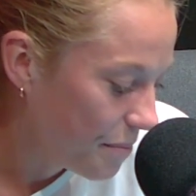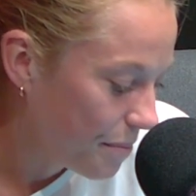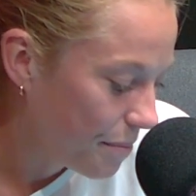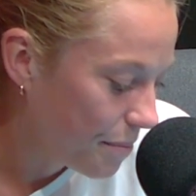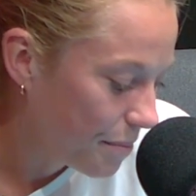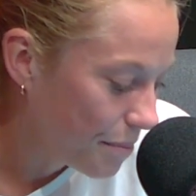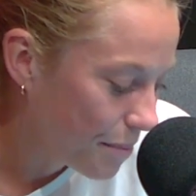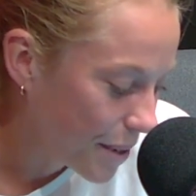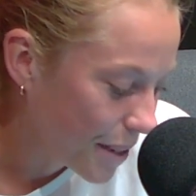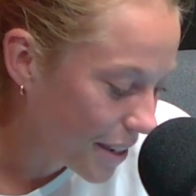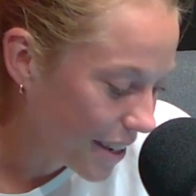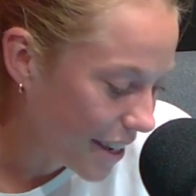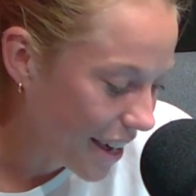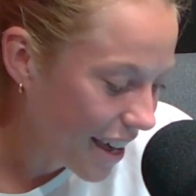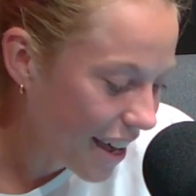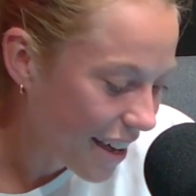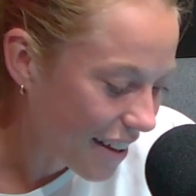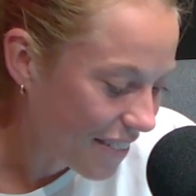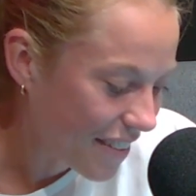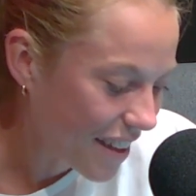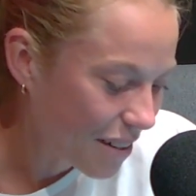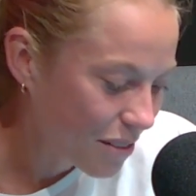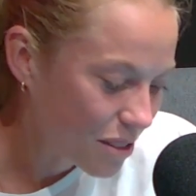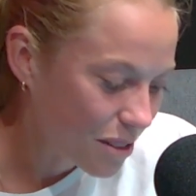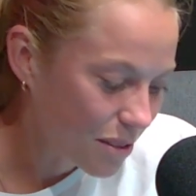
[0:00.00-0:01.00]
But yeah,
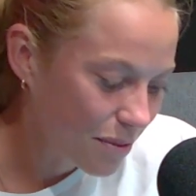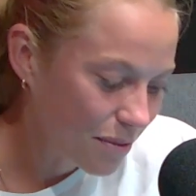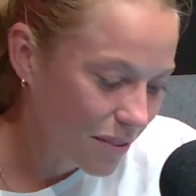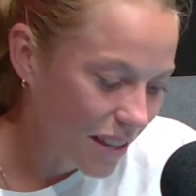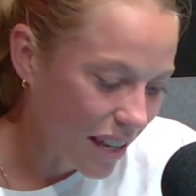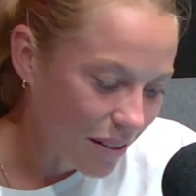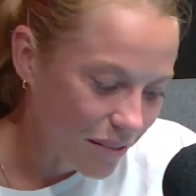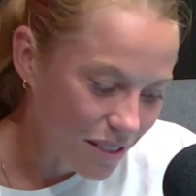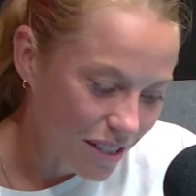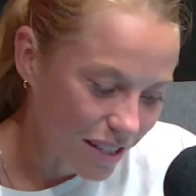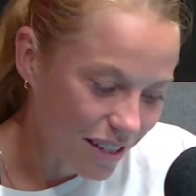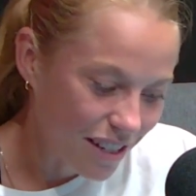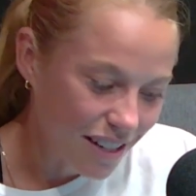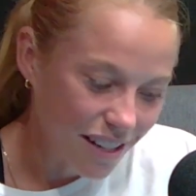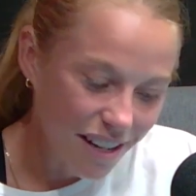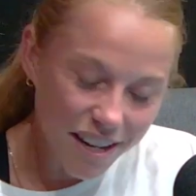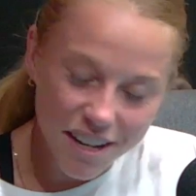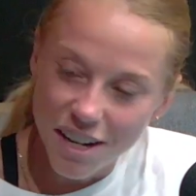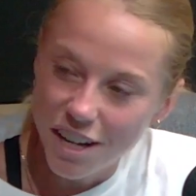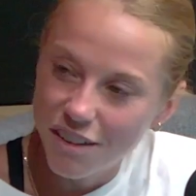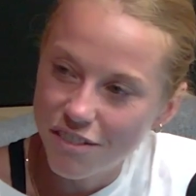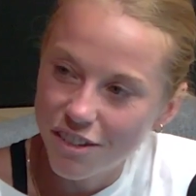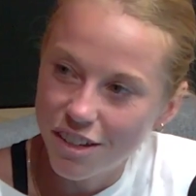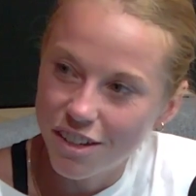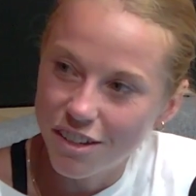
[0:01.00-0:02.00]
that was
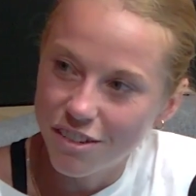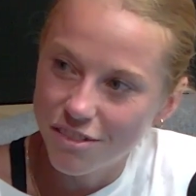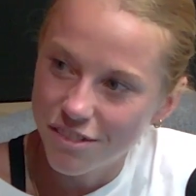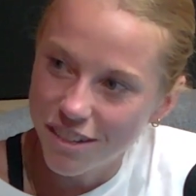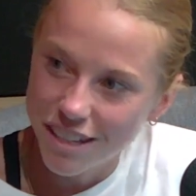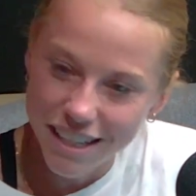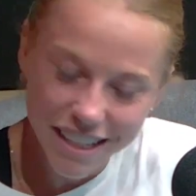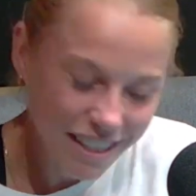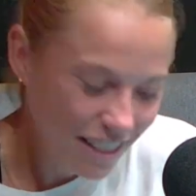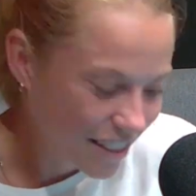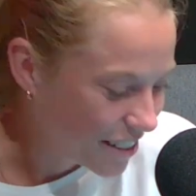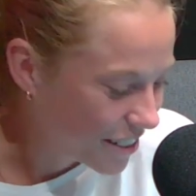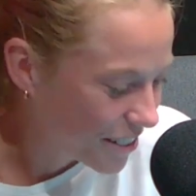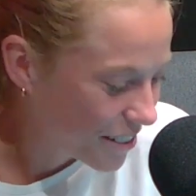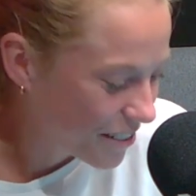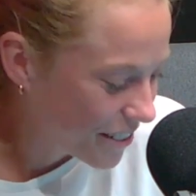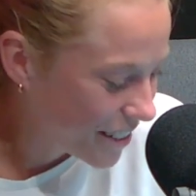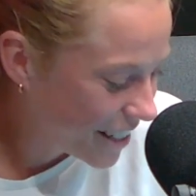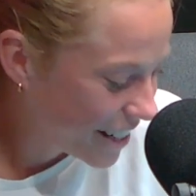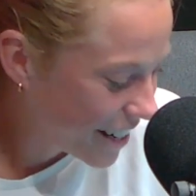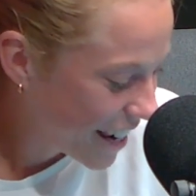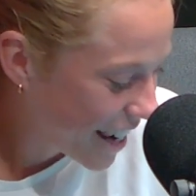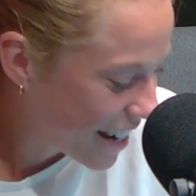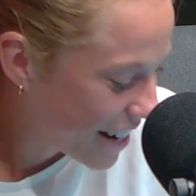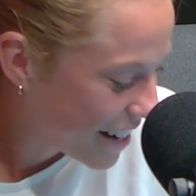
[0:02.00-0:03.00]
another really good
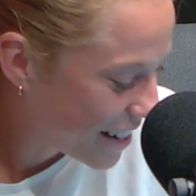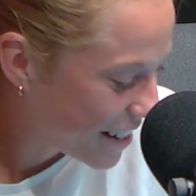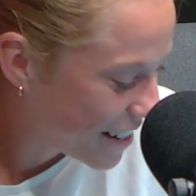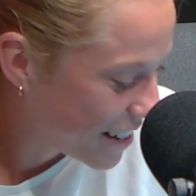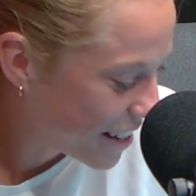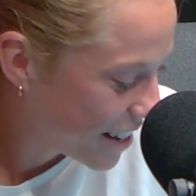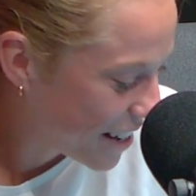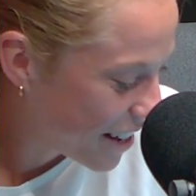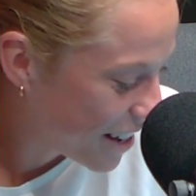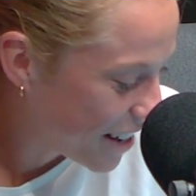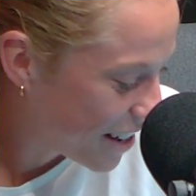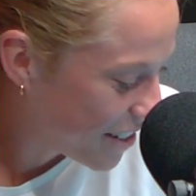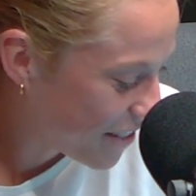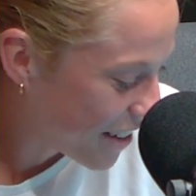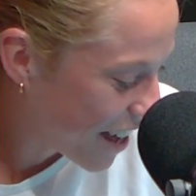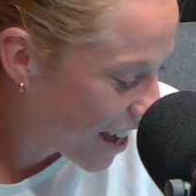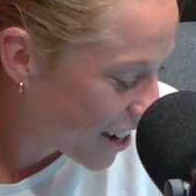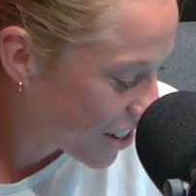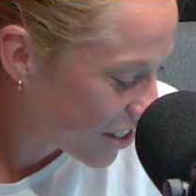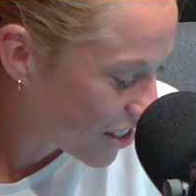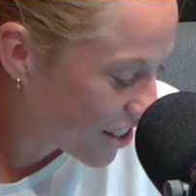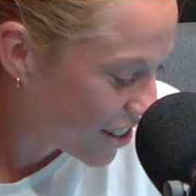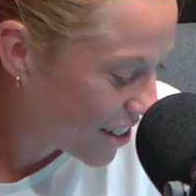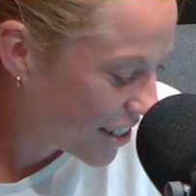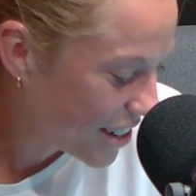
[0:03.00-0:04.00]
weekend of
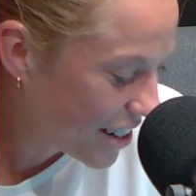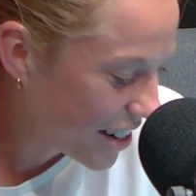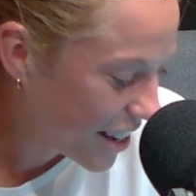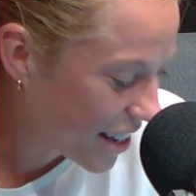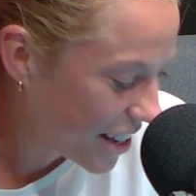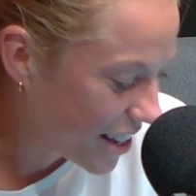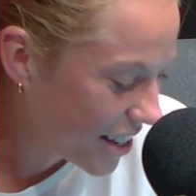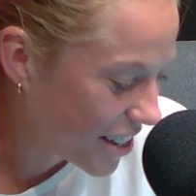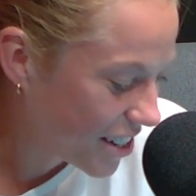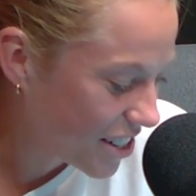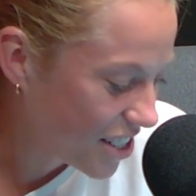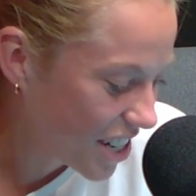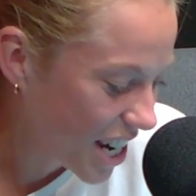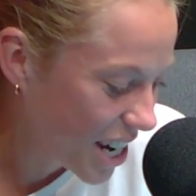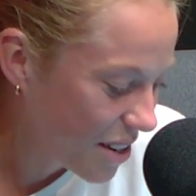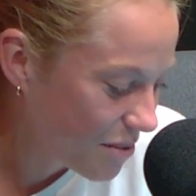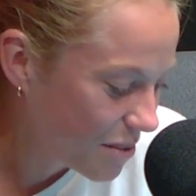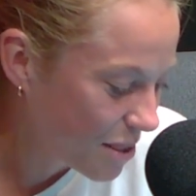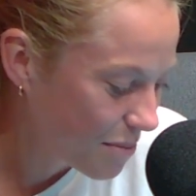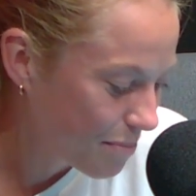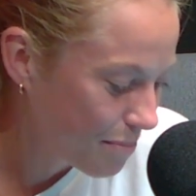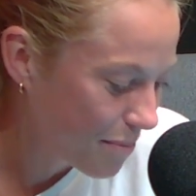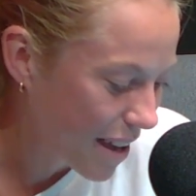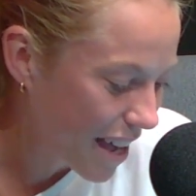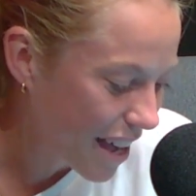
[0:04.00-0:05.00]
action.
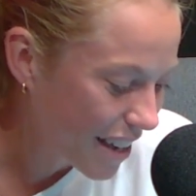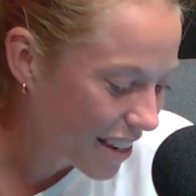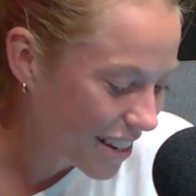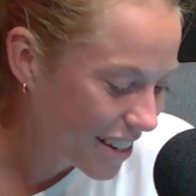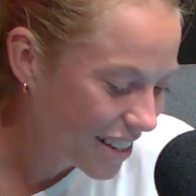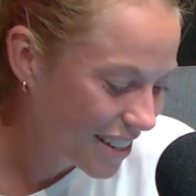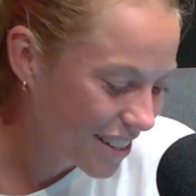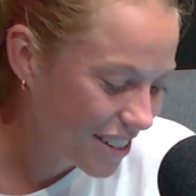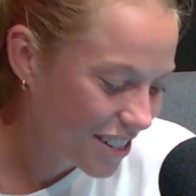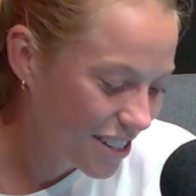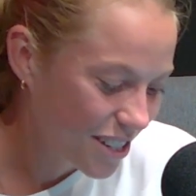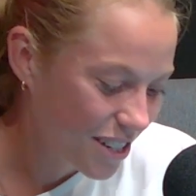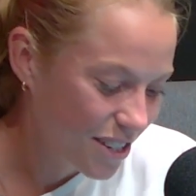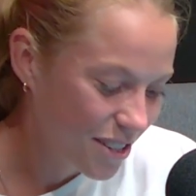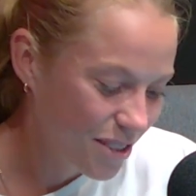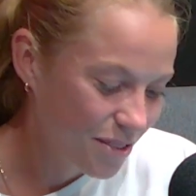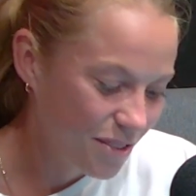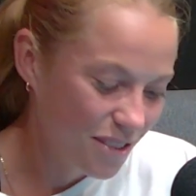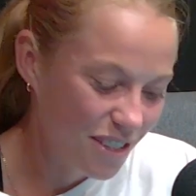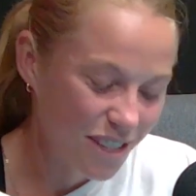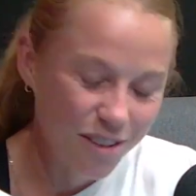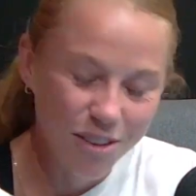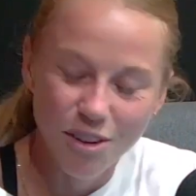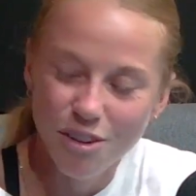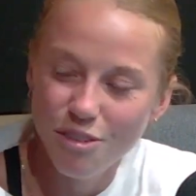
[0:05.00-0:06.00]
James, back to
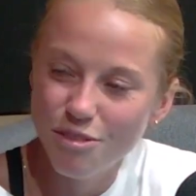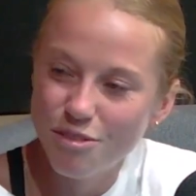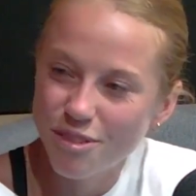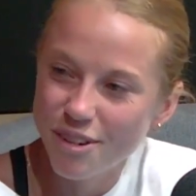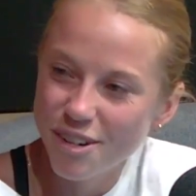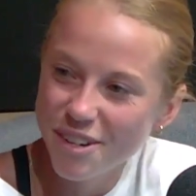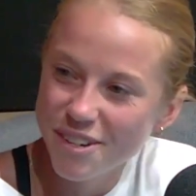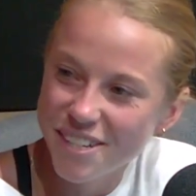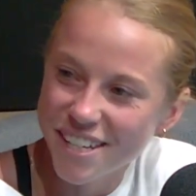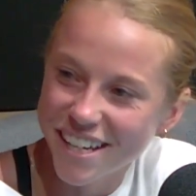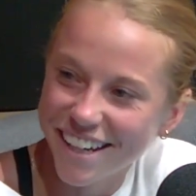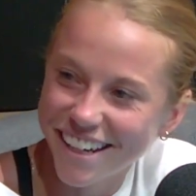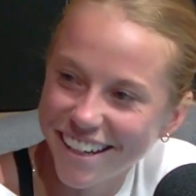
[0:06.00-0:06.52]
the off-roading.